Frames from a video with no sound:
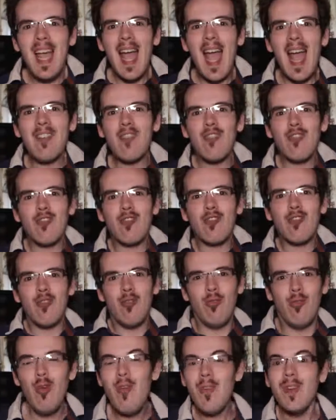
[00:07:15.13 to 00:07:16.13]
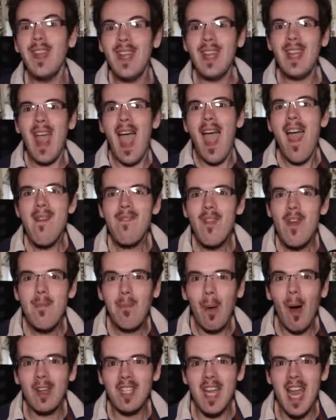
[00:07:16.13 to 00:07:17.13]
and screwing
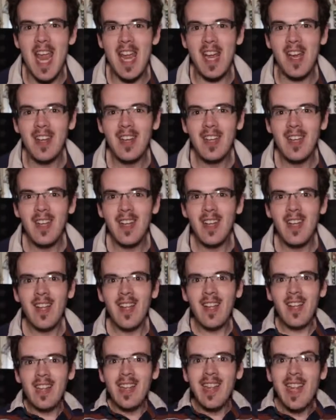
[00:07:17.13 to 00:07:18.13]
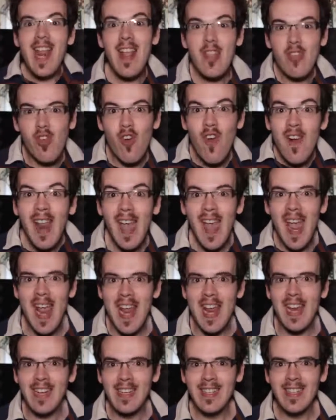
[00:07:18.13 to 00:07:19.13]
everybody!
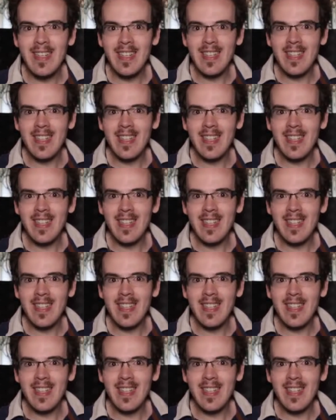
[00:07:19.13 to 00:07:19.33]
Literally!